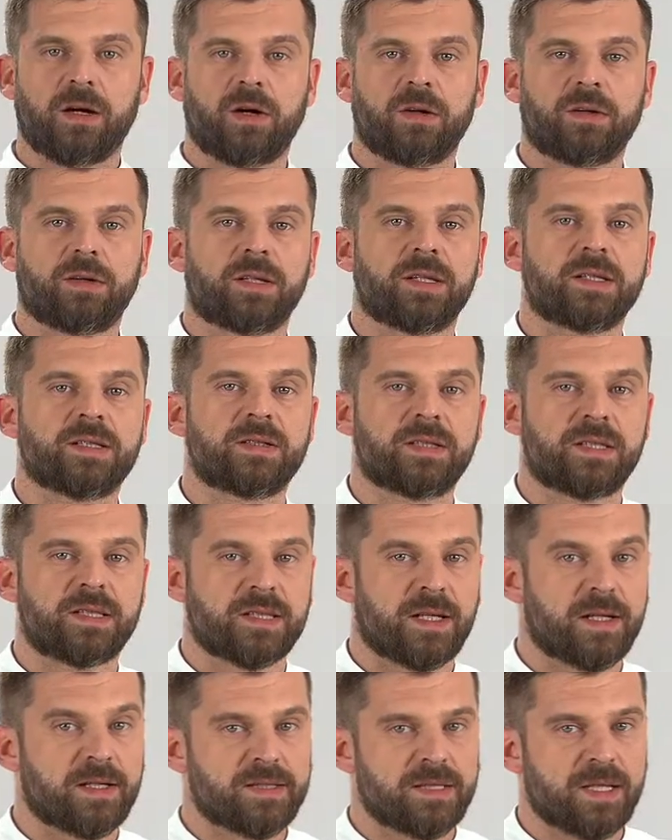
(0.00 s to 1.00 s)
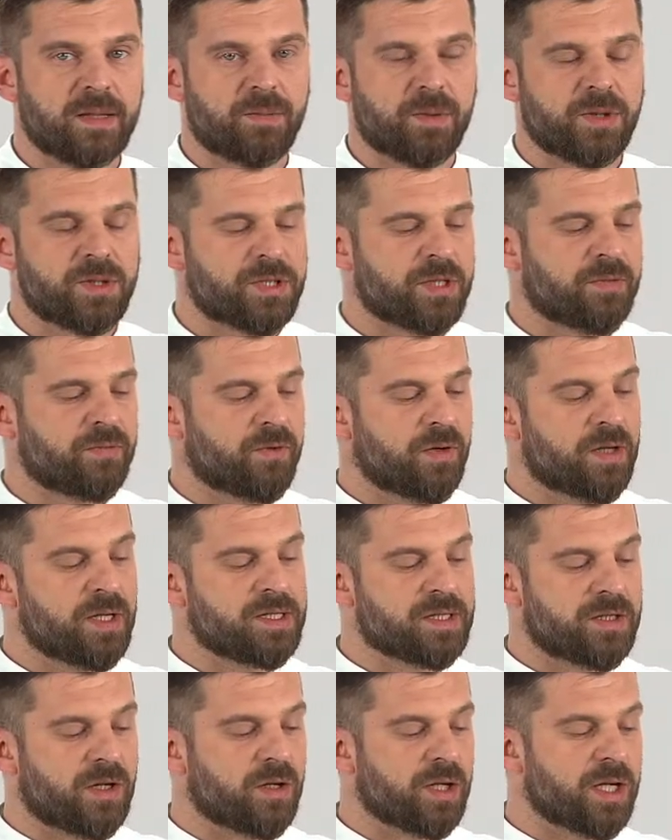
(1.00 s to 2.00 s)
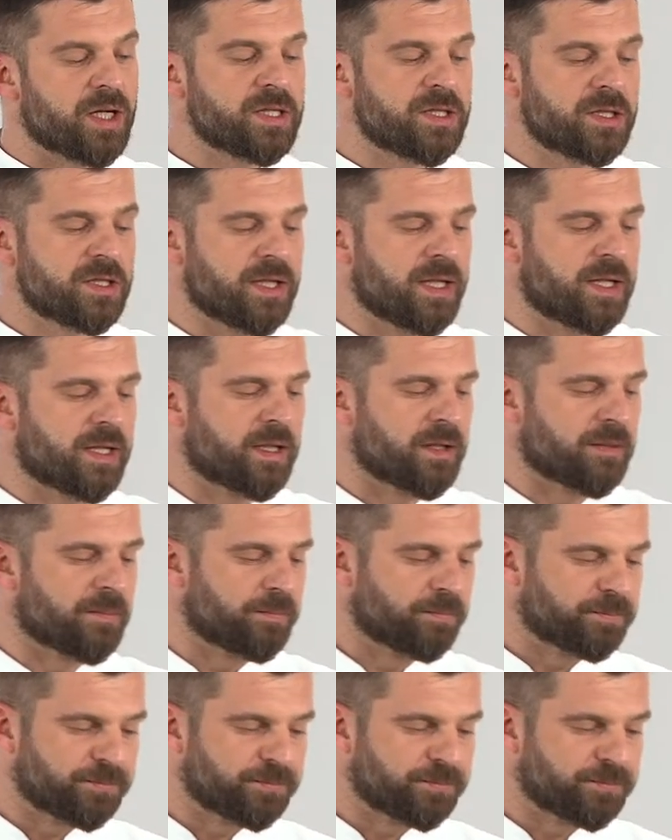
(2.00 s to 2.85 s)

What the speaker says: on this desired temperature for as long as you need it.